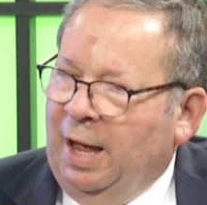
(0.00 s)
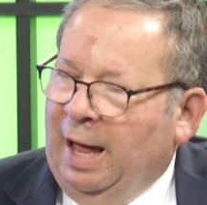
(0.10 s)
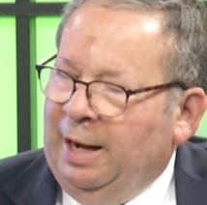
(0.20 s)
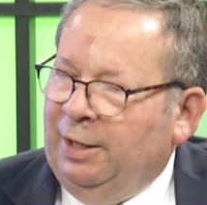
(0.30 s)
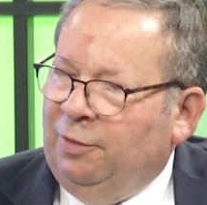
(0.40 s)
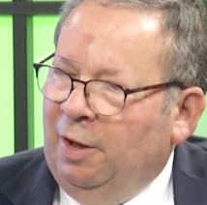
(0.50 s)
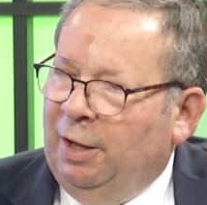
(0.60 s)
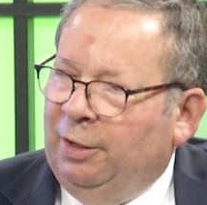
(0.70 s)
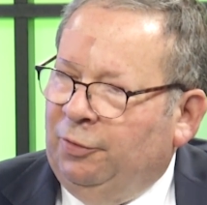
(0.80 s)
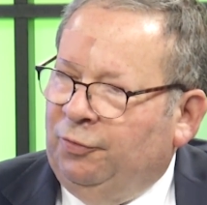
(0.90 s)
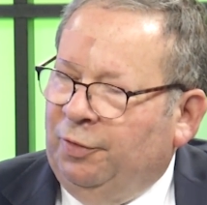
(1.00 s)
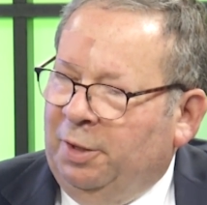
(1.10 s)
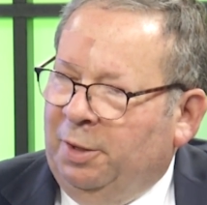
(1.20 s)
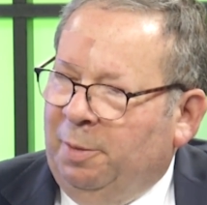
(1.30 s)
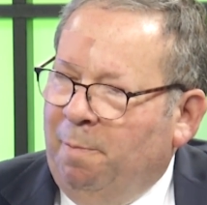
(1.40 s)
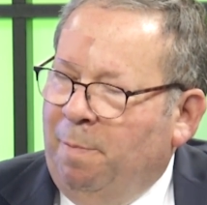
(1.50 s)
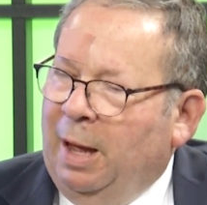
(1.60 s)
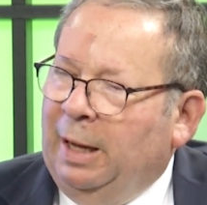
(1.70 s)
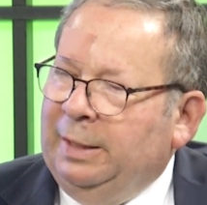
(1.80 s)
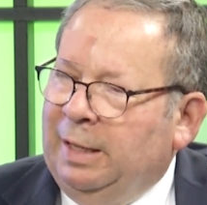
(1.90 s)
and it does
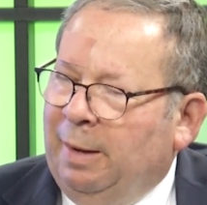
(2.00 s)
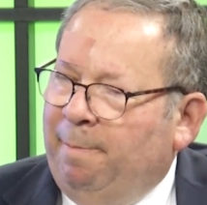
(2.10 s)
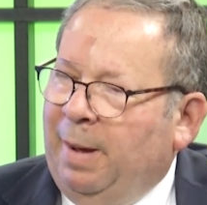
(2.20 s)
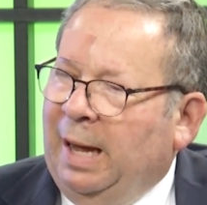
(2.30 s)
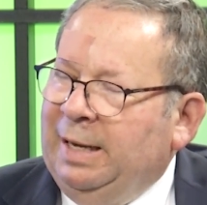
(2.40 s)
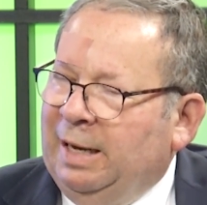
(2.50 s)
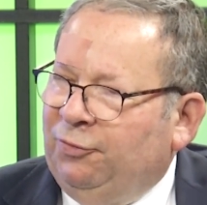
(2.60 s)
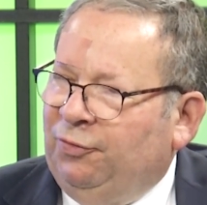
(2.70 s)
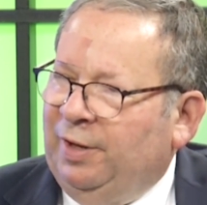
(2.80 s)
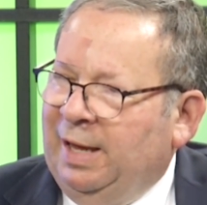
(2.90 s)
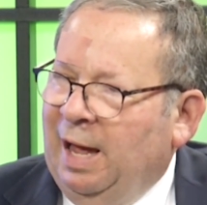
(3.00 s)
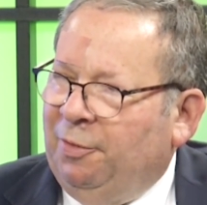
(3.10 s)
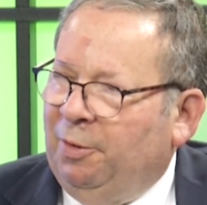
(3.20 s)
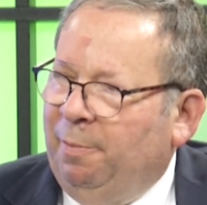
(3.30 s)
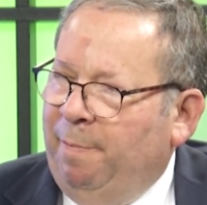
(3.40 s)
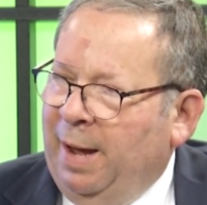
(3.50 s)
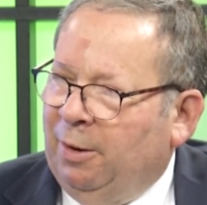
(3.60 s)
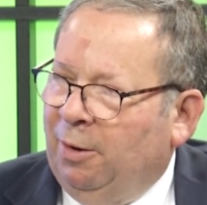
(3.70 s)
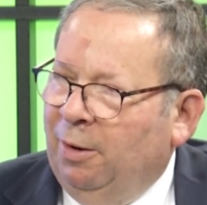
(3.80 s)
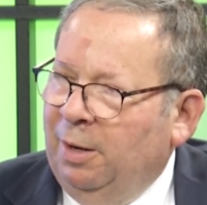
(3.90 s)
bind us together
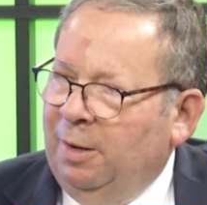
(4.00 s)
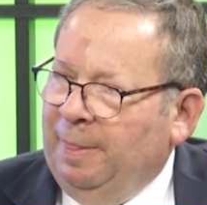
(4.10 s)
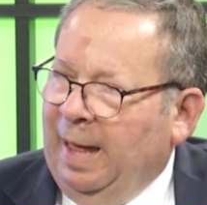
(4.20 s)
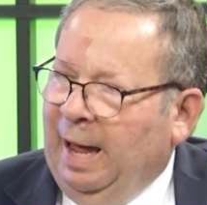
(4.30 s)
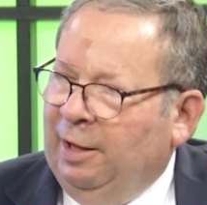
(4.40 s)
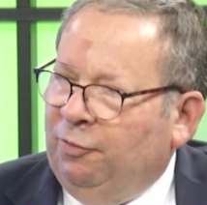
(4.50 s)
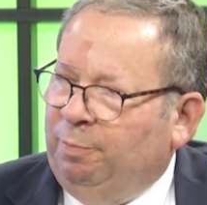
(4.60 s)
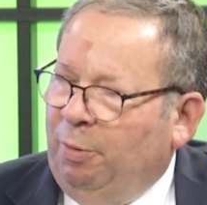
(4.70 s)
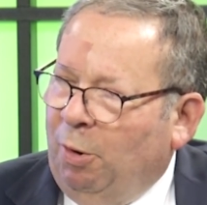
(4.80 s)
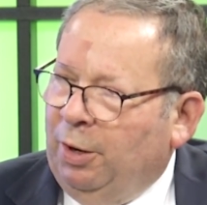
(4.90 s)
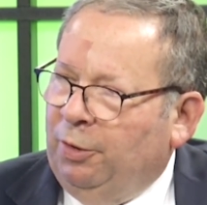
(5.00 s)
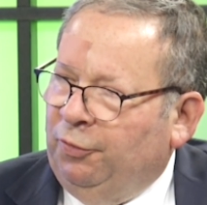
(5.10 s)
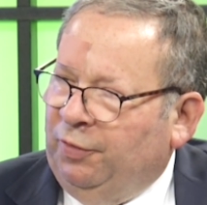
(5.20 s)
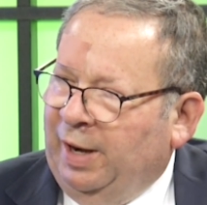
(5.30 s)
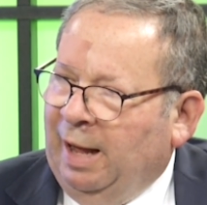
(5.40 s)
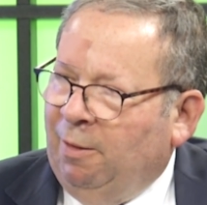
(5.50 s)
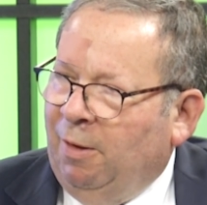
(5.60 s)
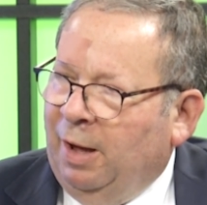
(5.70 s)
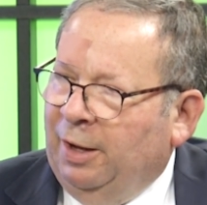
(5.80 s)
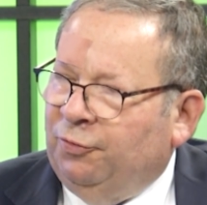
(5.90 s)
better as partners and
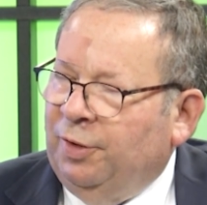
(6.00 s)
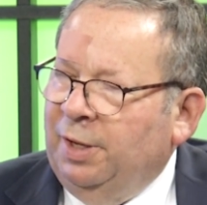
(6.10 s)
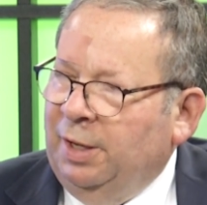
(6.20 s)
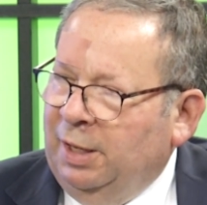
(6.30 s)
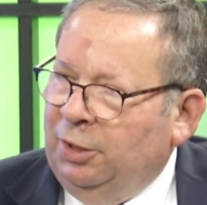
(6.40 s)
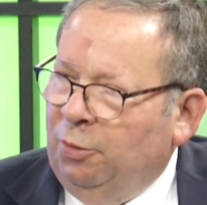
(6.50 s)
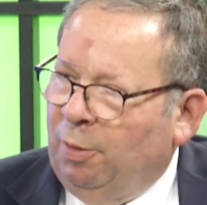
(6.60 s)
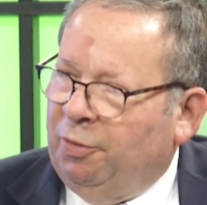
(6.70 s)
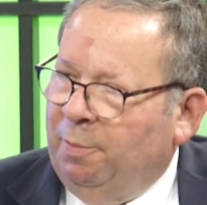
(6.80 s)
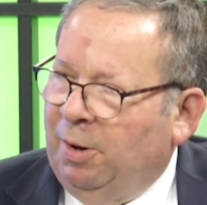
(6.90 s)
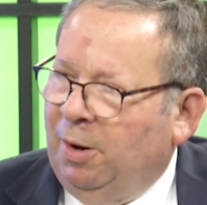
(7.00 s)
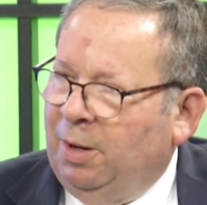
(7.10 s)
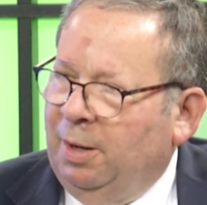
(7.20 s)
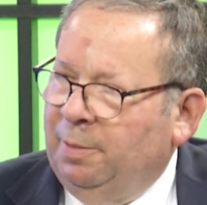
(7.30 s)
allies in North America.